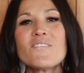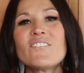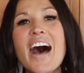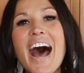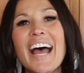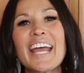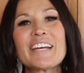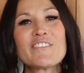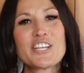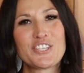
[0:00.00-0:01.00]

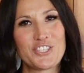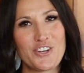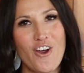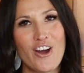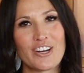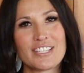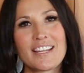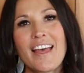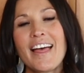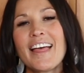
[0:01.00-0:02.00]
Five stars.
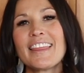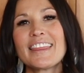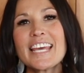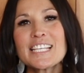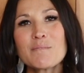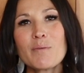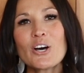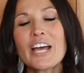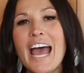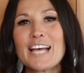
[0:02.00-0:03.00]
This
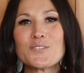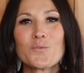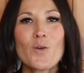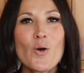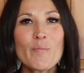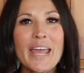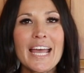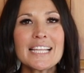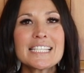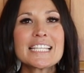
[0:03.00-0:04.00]
book has
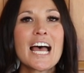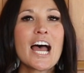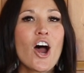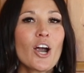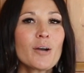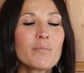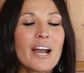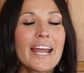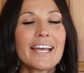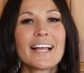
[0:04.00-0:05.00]
romance,
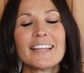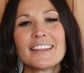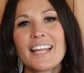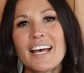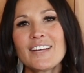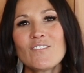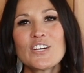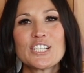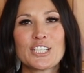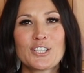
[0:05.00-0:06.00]
heartbreak, love,
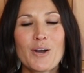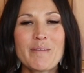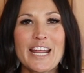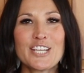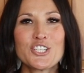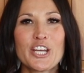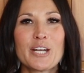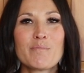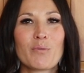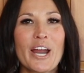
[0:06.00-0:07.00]

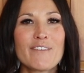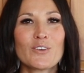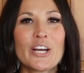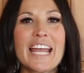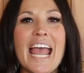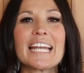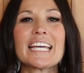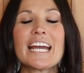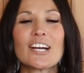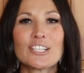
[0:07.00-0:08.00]
determination, bravery, and
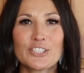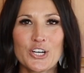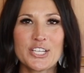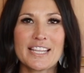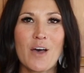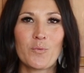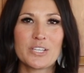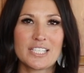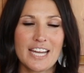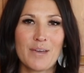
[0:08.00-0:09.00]
characters that will
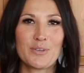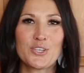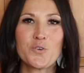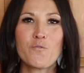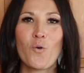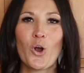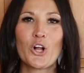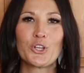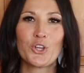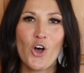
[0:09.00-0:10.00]
stay with you for
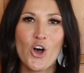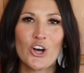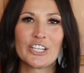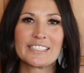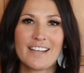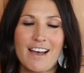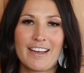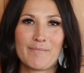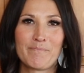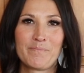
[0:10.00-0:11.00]
a long
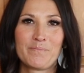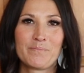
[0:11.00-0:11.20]
time.